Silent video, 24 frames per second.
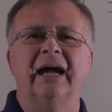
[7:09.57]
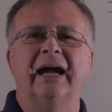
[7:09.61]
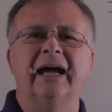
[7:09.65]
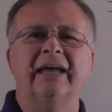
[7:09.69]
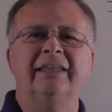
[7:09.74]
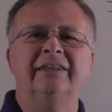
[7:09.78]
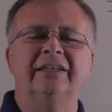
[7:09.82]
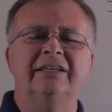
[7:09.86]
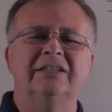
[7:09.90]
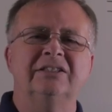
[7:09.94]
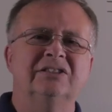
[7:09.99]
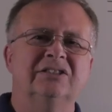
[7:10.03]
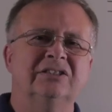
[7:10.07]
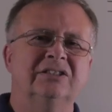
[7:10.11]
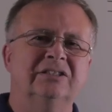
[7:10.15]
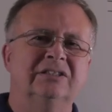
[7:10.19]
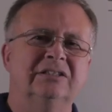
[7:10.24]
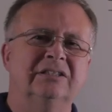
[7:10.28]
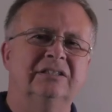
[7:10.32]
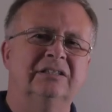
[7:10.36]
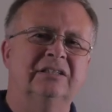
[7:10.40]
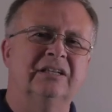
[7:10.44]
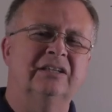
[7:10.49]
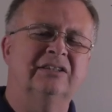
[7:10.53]
And it's,
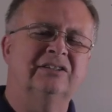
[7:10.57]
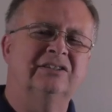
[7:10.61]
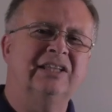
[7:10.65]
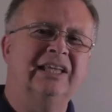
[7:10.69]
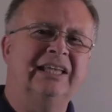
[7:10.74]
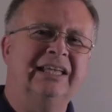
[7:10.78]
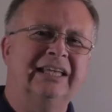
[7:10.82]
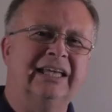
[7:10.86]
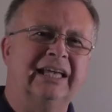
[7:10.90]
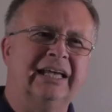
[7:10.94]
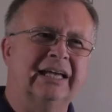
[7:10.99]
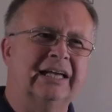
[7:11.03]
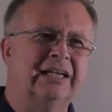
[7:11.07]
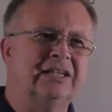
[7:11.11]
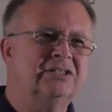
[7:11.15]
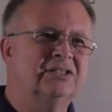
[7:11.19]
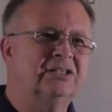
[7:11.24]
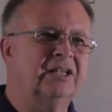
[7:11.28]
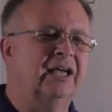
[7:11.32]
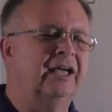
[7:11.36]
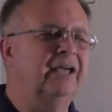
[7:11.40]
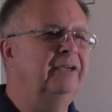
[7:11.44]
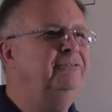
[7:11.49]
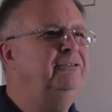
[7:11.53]
the thinking is
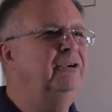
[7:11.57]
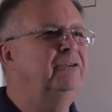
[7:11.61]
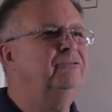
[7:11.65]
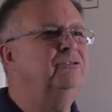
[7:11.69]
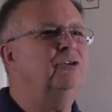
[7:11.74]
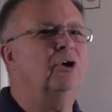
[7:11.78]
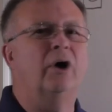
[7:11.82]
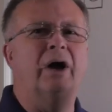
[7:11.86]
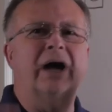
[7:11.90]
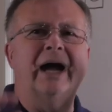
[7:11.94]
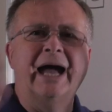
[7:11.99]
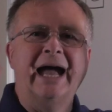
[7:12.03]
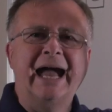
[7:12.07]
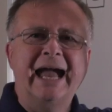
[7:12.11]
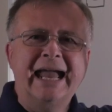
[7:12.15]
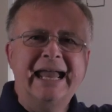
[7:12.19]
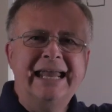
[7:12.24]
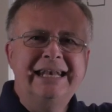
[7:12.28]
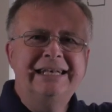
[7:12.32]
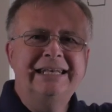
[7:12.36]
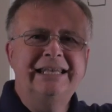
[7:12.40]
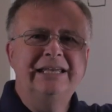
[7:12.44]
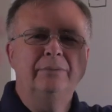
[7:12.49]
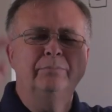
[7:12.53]
that if you've got
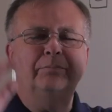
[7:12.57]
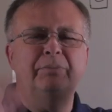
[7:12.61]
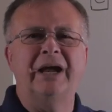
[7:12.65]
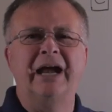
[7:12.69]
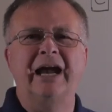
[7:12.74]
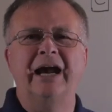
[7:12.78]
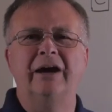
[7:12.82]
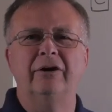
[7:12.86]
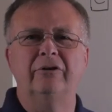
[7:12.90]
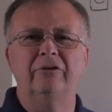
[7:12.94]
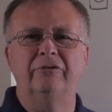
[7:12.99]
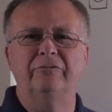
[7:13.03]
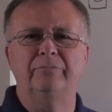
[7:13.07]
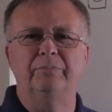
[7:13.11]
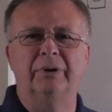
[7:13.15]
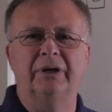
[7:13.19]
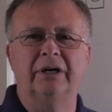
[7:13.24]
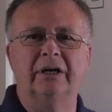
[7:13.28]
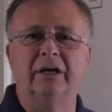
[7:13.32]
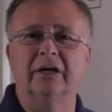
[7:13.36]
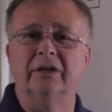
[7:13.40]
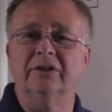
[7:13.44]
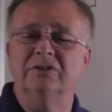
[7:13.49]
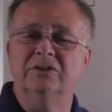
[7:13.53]
any pair of
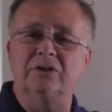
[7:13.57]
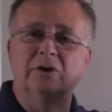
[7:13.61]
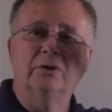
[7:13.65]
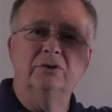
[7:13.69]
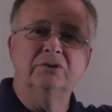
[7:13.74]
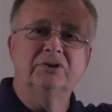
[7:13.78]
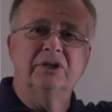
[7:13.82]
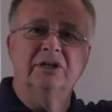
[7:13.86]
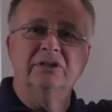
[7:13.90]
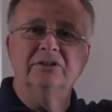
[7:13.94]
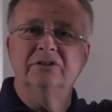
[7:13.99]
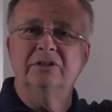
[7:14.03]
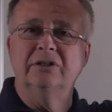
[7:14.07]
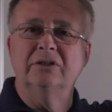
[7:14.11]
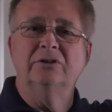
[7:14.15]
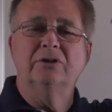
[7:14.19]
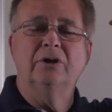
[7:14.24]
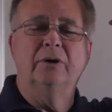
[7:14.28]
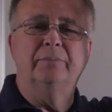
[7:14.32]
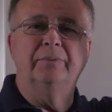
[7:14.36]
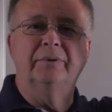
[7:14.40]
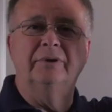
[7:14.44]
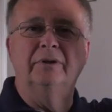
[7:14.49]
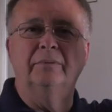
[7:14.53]
parts, not just the
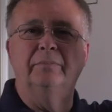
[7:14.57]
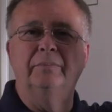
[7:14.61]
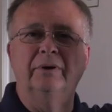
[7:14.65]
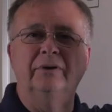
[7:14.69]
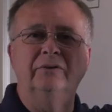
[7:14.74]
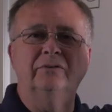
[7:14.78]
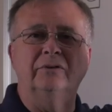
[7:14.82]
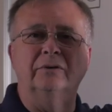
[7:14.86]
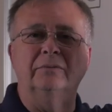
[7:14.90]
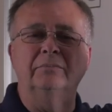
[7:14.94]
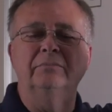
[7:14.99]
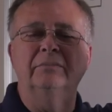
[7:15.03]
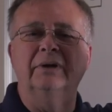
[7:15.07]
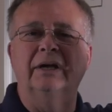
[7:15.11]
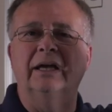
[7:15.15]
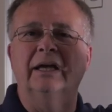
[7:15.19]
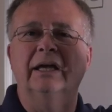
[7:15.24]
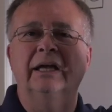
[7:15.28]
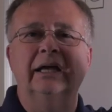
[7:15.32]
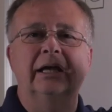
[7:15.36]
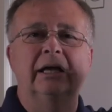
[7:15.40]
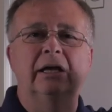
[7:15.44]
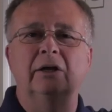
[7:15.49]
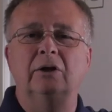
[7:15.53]
top and the bottom,
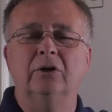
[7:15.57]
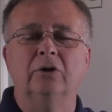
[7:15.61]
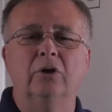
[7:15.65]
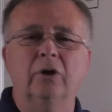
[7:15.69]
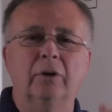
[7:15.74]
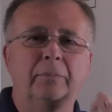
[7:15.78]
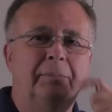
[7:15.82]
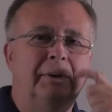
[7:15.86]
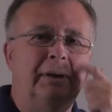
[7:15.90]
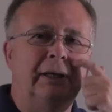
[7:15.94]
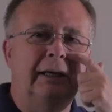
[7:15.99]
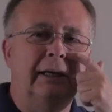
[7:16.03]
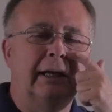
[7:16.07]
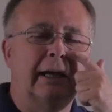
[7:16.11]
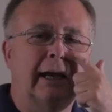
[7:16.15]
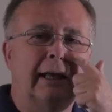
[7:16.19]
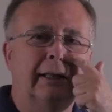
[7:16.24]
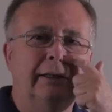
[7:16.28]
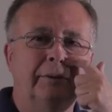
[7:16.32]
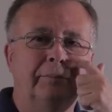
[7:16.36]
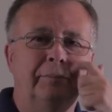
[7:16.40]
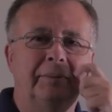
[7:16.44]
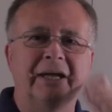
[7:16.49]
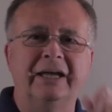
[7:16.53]
but could be
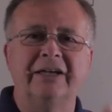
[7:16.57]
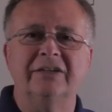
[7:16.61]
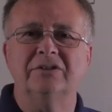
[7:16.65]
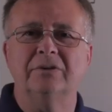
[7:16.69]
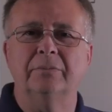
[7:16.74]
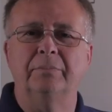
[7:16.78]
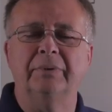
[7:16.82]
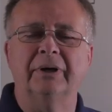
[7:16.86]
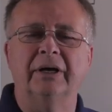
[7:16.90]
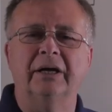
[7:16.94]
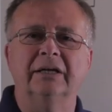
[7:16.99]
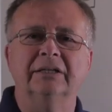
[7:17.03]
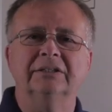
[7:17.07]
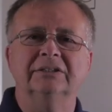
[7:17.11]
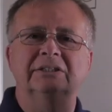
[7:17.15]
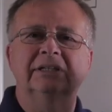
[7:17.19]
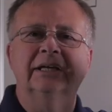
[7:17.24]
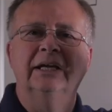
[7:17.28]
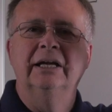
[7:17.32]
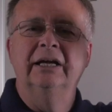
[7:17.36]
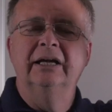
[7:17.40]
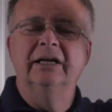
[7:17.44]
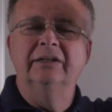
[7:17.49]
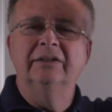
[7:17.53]
other pairs of parts
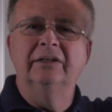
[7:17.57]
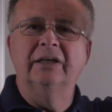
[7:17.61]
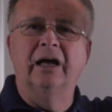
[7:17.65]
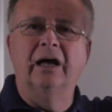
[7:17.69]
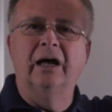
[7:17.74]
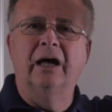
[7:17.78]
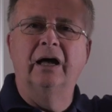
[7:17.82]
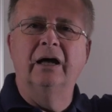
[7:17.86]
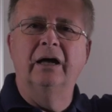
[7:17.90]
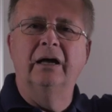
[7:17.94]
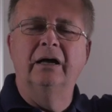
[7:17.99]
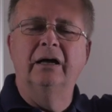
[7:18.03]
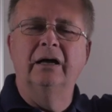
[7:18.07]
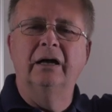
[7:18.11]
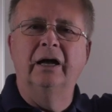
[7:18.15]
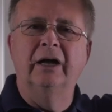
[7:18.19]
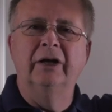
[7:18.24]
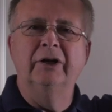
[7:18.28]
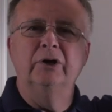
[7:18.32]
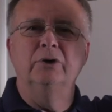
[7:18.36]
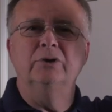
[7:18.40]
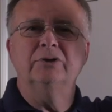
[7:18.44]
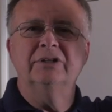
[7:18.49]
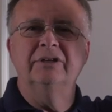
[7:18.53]
that are
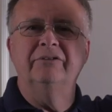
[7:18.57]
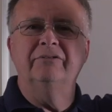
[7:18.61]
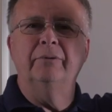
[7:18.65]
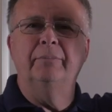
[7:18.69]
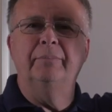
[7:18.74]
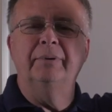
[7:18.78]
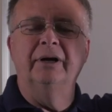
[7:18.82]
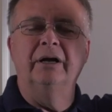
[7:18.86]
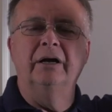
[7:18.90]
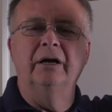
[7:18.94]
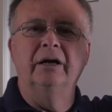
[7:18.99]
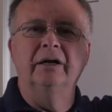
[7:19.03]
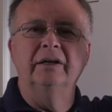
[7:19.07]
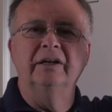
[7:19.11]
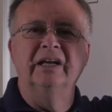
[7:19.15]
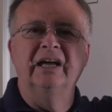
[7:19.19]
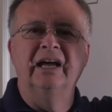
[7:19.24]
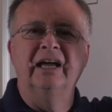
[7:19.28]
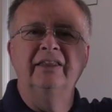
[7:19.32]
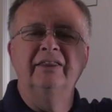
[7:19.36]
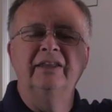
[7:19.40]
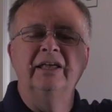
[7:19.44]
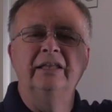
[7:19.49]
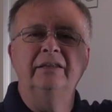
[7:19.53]
an octave apart,
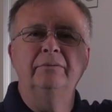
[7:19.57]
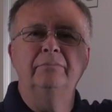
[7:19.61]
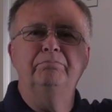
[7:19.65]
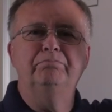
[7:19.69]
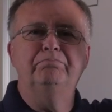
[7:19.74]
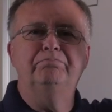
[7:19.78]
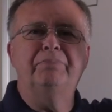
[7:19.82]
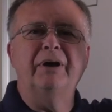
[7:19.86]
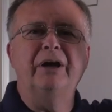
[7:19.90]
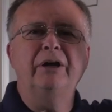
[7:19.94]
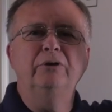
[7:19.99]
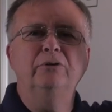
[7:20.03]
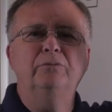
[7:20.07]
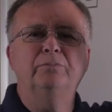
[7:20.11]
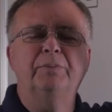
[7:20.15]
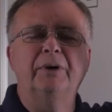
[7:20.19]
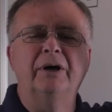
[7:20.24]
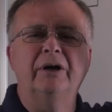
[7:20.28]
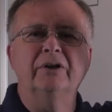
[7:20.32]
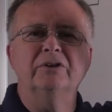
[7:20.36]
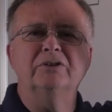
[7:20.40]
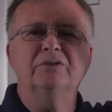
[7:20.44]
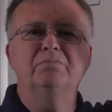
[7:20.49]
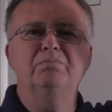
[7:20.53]
and then both
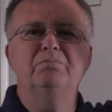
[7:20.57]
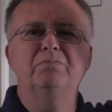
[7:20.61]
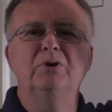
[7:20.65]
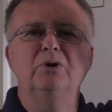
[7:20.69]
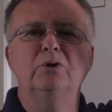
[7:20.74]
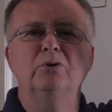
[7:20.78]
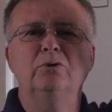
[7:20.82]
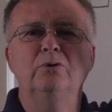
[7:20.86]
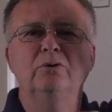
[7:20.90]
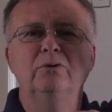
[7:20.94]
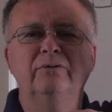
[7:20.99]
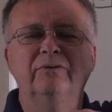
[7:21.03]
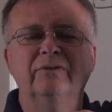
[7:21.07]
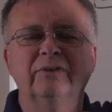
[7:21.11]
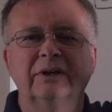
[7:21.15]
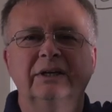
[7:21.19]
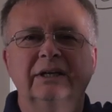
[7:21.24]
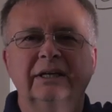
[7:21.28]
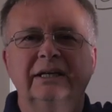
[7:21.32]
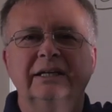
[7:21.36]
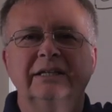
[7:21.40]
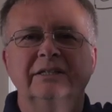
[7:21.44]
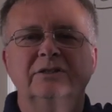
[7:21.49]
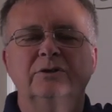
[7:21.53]
parts move
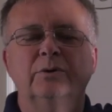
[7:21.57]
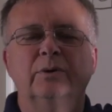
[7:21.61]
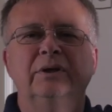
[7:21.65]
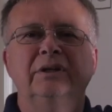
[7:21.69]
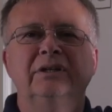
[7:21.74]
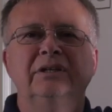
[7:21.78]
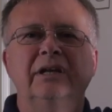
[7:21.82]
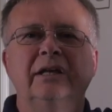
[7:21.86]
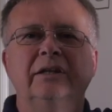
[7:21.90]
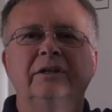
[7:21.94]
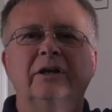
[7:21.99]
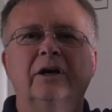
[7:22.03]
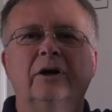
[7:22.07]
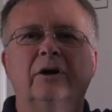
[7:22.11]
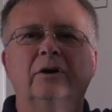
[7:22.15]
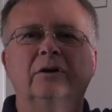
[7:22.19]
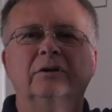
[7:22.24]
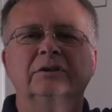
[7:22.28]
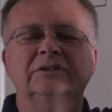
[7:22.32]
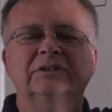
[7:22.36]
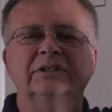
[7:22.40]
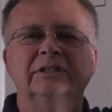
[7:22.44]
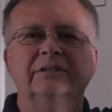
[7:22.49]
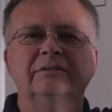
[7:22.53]
to another
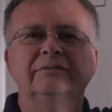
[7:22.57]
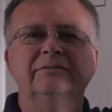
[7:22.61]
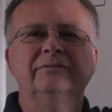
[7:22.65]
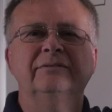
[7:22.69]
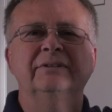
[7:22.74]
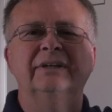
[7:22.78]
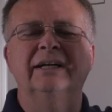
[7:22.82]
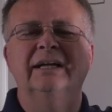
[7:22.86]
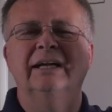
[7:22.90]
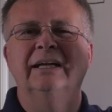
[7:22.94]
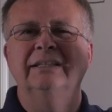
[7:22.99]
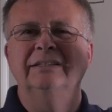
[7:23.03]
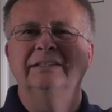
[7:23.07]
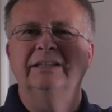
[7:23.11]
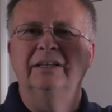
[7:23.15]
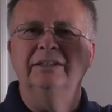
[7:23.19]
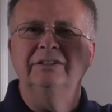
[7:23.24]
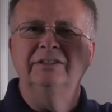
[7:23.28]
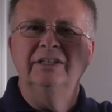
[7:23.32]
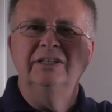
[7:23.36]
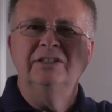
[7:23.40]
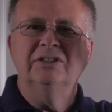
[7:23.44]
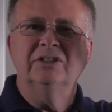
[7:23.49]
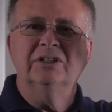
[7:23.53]
octave,
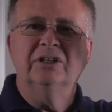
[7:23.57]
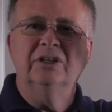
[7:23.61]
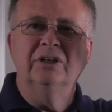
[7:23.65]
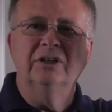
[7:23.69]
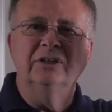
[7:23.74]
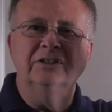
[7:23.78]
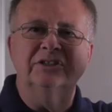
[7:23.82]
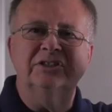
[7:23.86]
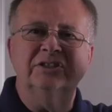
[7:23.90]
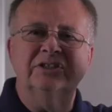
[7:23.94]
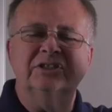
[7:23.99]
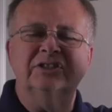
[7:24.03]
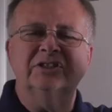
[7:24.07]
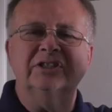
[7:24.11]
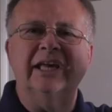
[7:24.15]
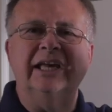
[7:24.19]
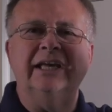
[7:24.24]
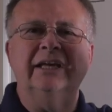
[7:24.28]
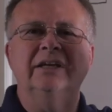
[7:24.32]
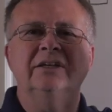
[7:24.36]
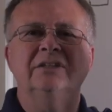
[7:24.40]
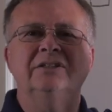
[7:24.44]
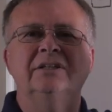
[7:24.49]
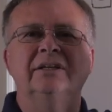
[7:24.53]
that this
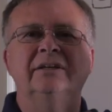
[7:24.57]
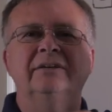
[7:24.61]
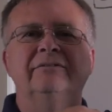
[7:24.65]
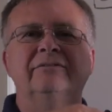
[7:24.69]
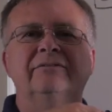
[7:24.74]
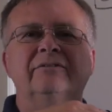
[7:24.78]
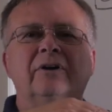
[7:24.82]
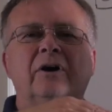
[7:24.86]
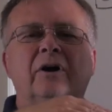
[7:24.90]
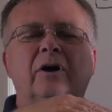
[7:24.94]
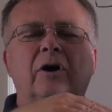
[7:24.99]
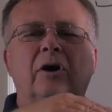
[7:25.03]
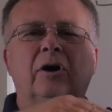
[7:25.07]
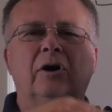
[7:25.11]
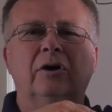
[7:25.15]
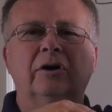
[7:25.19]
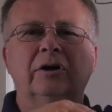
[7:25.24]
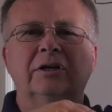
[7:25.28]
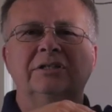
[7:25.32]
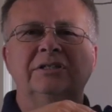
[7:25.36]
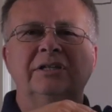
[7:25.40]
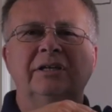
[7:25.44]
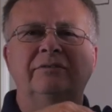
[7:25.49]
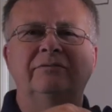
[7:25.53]
consecutive
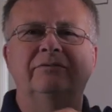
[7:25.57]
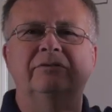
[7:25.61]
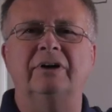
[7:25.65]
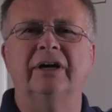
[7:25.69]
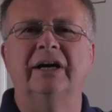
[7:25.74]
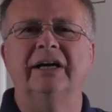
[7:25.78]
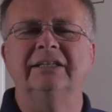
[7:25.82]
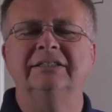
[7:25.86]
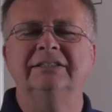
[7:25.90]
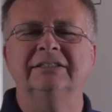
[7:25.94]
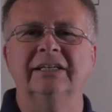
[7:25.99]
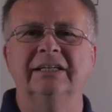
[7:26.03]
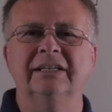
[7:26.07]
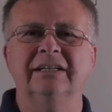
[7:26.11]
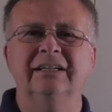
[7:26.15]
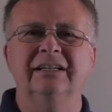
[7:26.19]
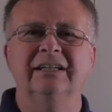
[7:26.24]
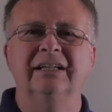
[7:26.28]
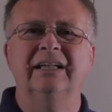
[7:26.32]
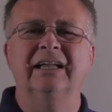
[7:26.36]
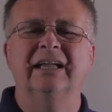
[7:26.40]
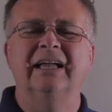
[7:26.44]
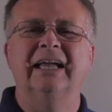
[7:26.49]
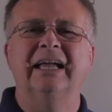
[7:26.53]
octave writing
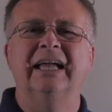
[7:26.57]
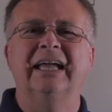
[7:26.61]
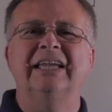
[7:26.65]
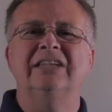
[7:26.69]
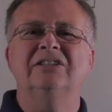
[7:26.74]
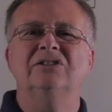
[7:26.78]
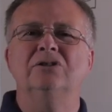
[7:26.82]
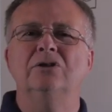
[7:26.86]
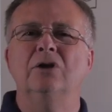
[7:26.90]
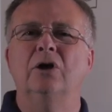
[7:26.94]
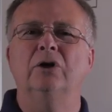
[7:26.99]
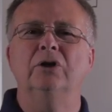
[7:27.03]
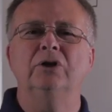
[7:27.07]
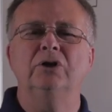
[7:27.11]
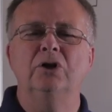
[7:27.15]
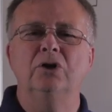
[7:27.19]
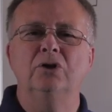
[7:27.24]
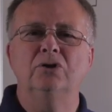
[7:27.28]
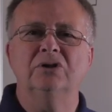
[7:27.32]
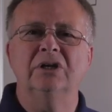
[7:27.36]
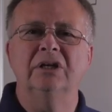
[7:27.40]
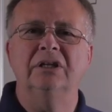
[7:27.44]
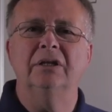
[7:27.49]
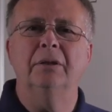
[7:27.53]
is not
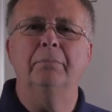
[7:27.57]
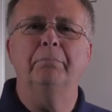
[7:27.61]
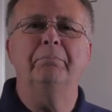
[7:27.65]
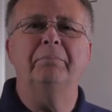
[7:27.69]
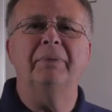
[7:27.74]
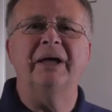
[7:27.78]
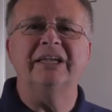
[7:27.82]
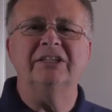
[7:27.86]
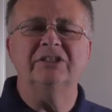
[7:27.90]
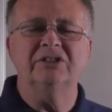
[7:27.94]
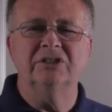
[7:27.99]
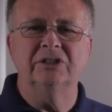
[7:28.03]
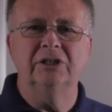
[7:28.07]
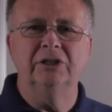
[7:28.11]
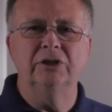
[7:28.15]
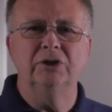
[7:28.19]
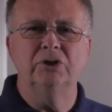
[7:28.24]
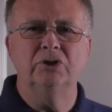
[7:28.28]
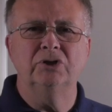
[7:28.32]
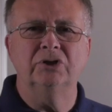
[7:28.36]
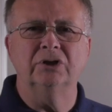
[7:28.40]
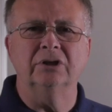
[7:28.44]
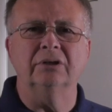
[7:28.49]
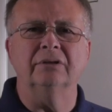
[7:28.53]
usually the best
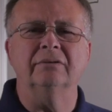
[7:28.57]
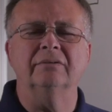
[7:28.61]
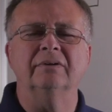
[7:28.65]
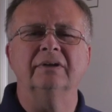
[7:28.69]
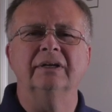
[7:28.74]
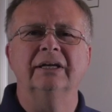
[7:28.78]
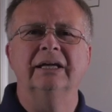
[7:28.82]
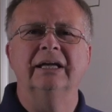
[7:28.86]
solution.